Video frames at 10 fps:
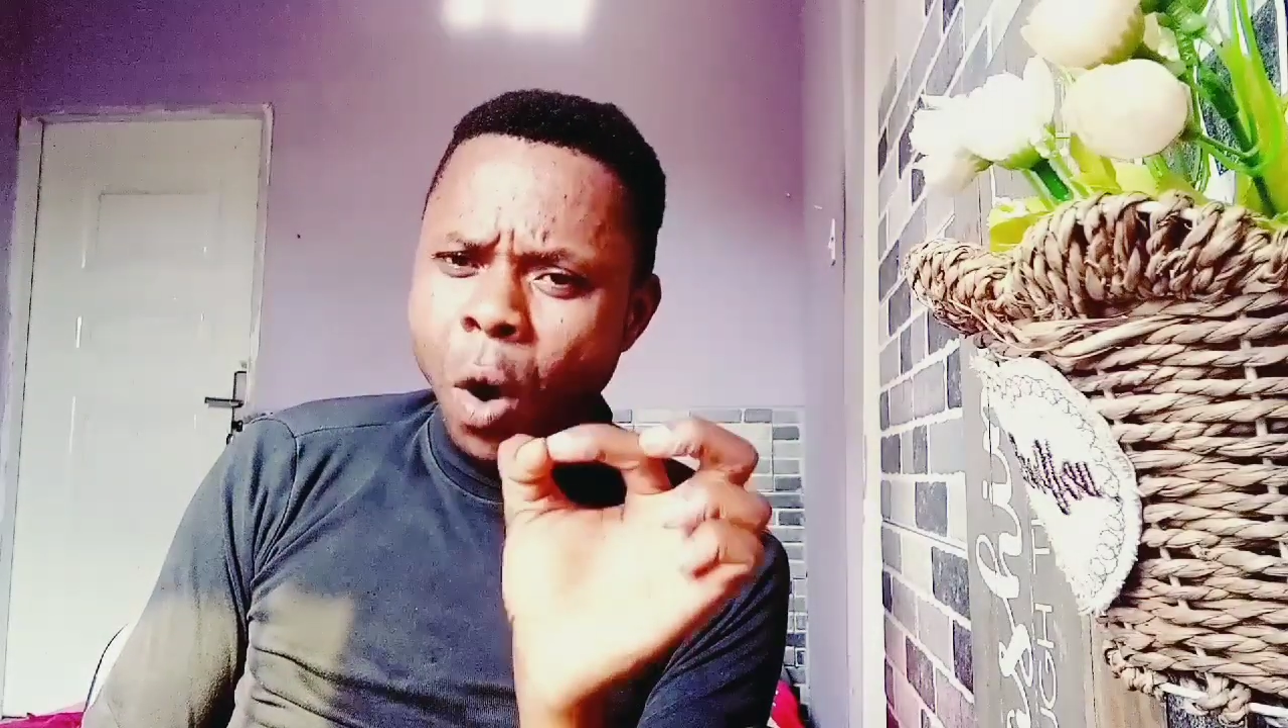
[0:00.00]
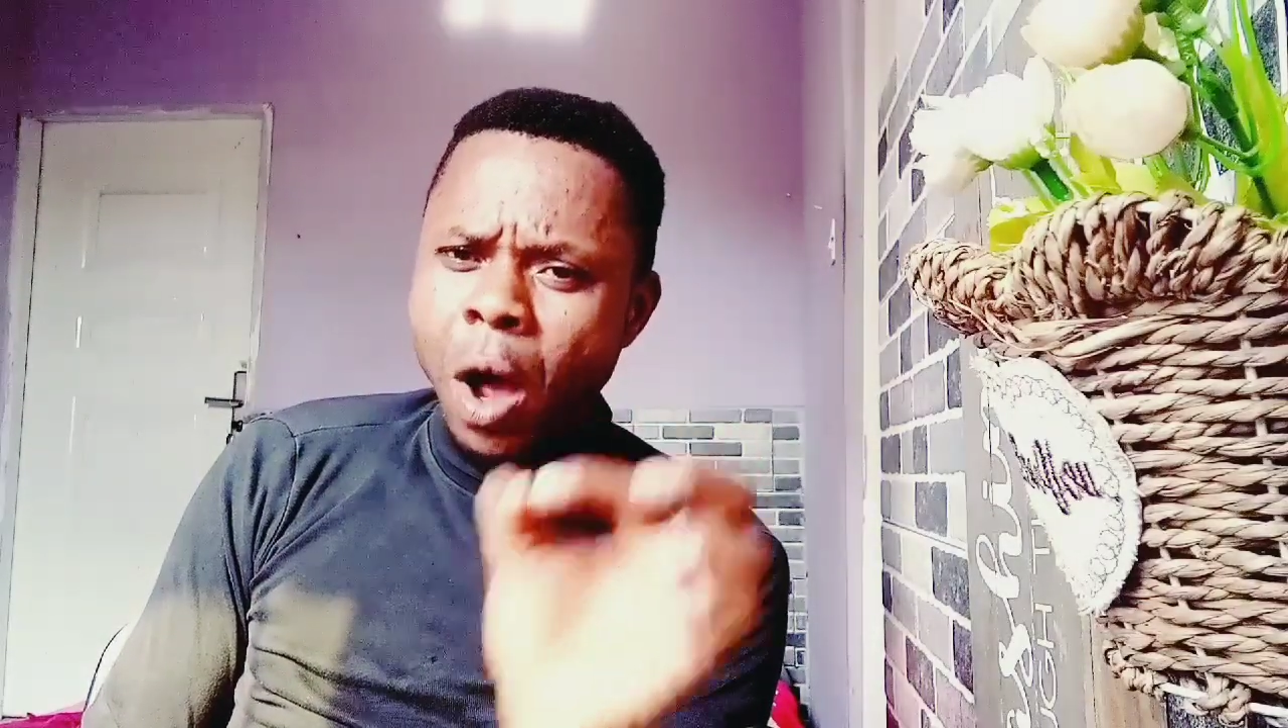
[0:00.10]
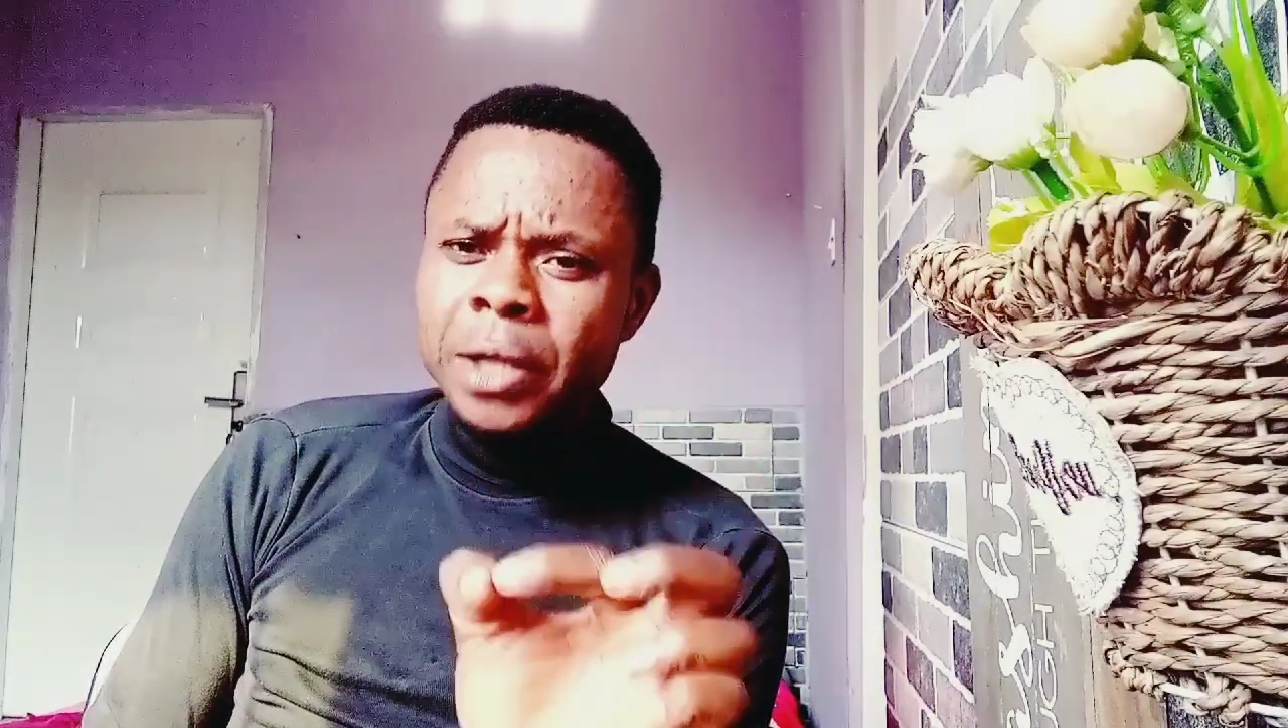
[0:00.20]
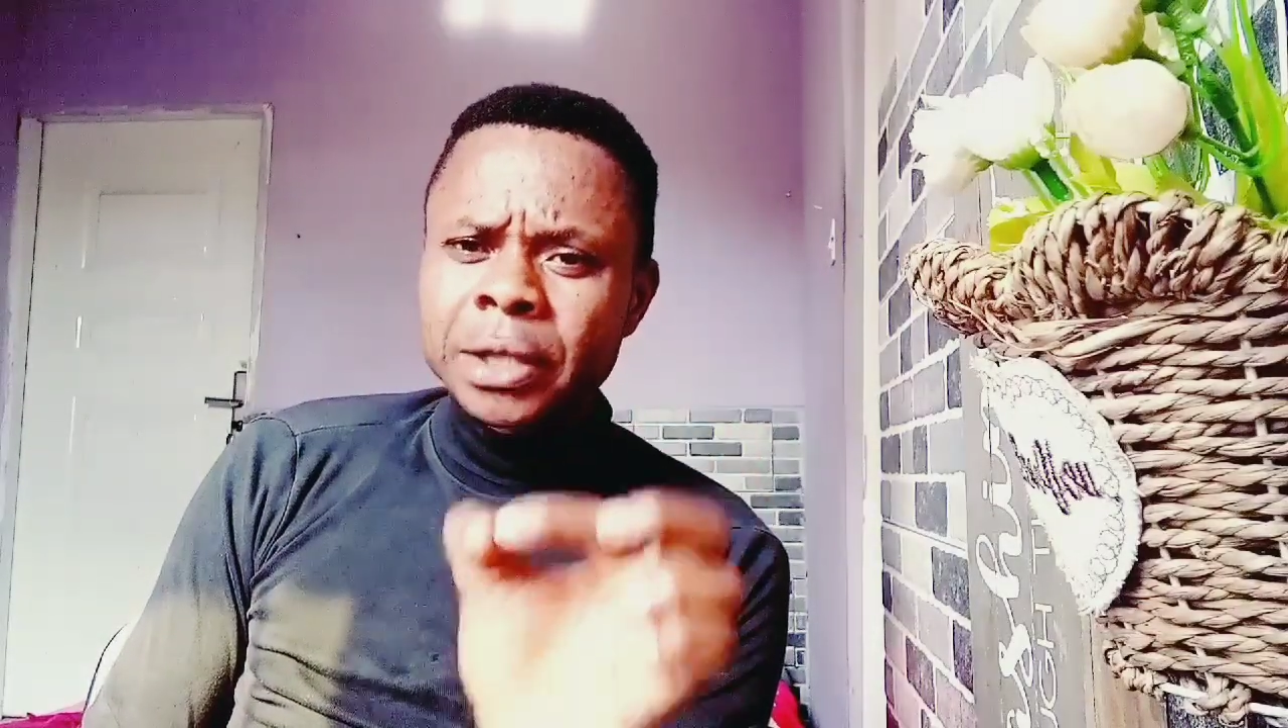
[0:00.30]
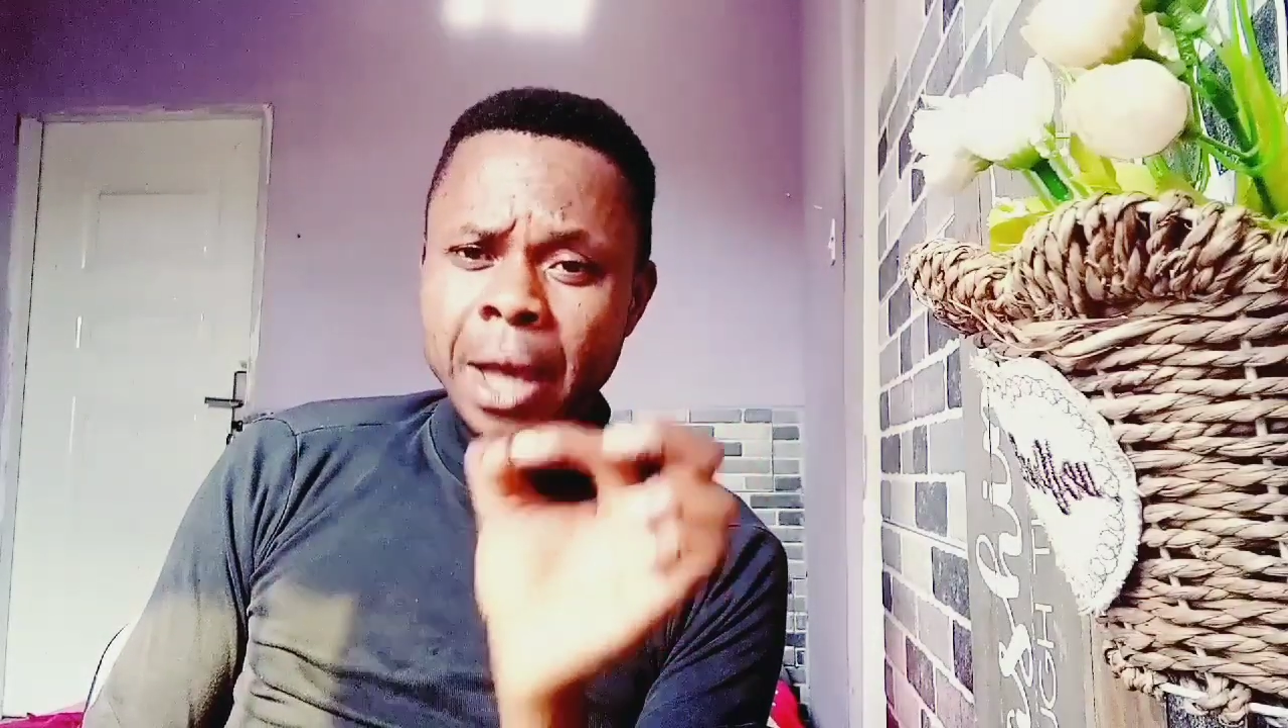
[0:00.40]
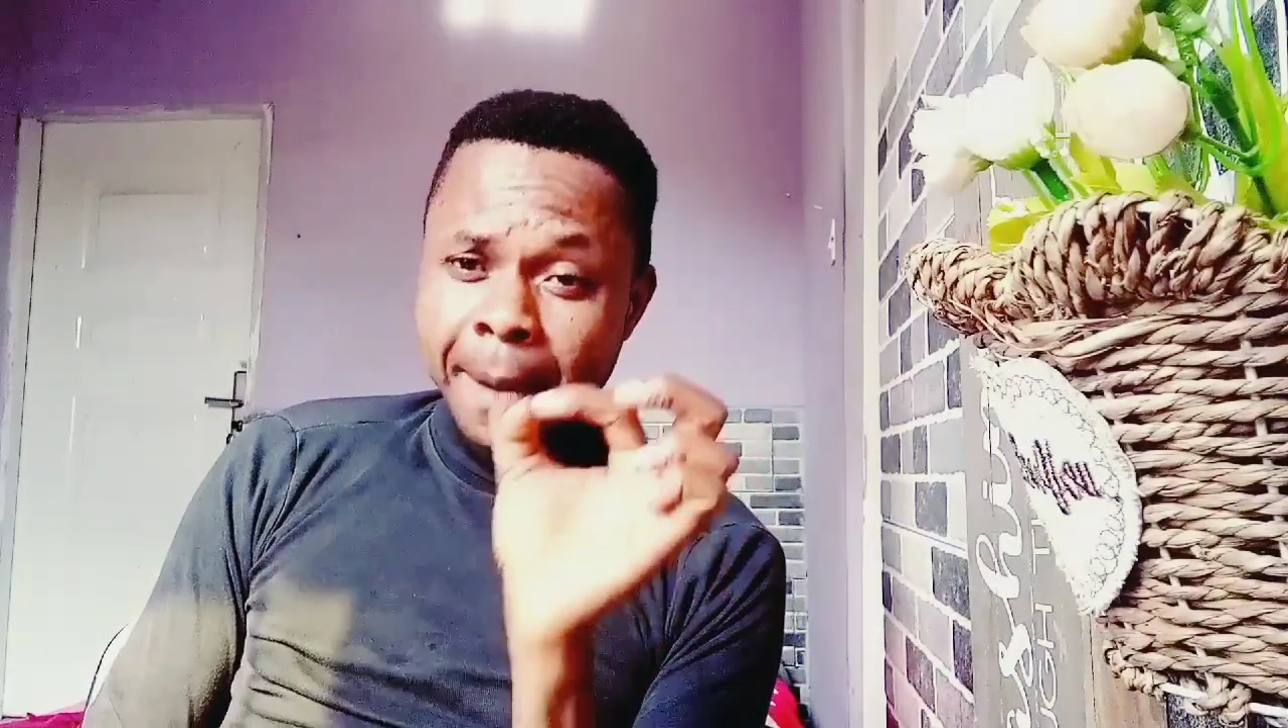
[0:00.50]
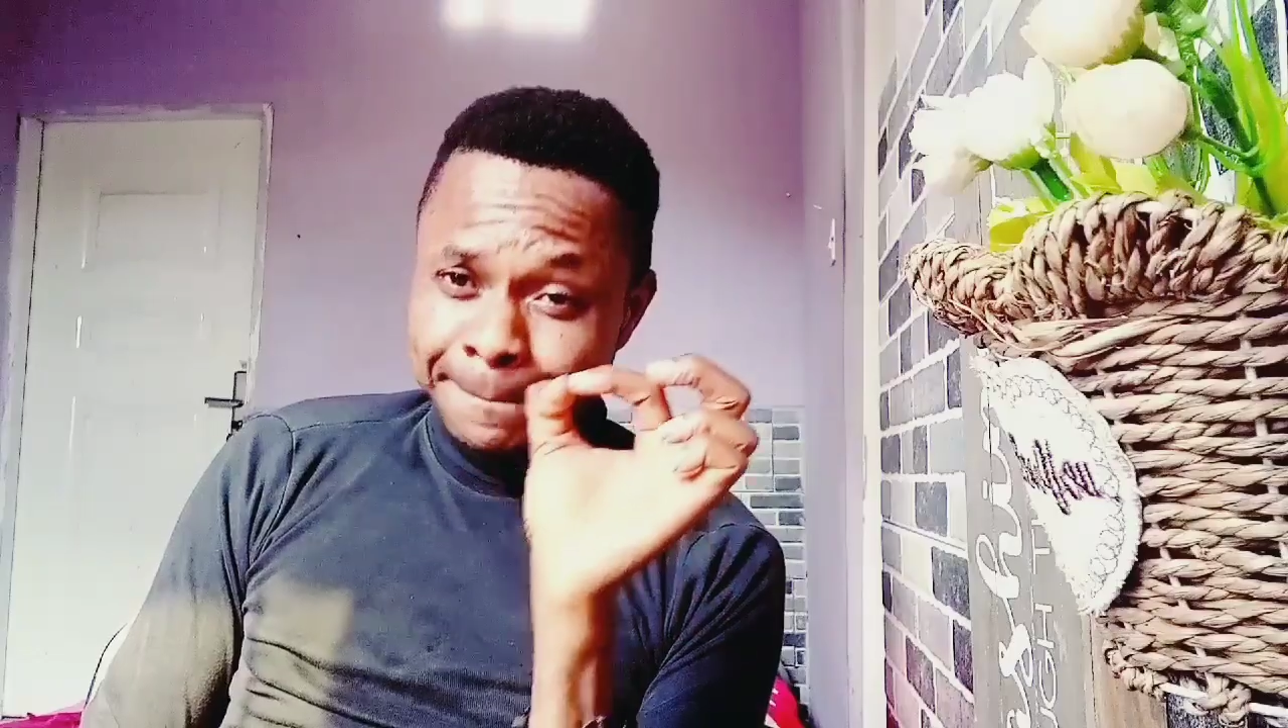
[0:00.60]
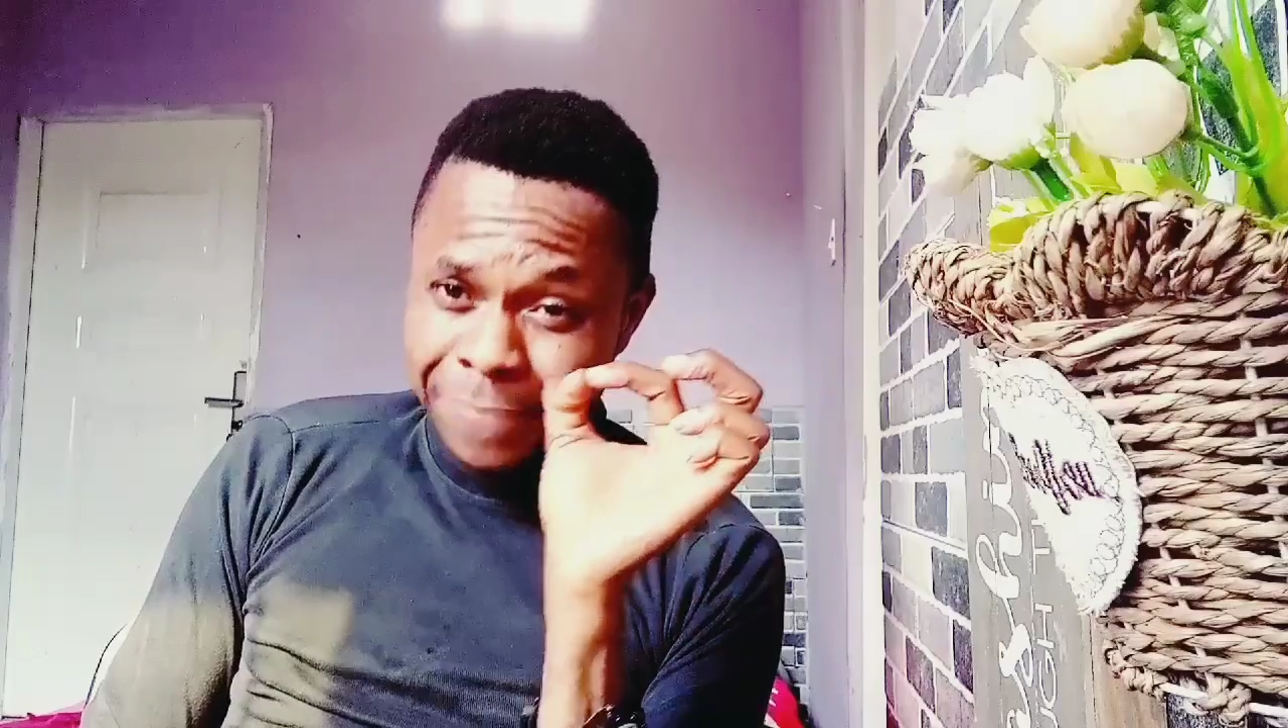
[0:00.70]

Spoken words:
one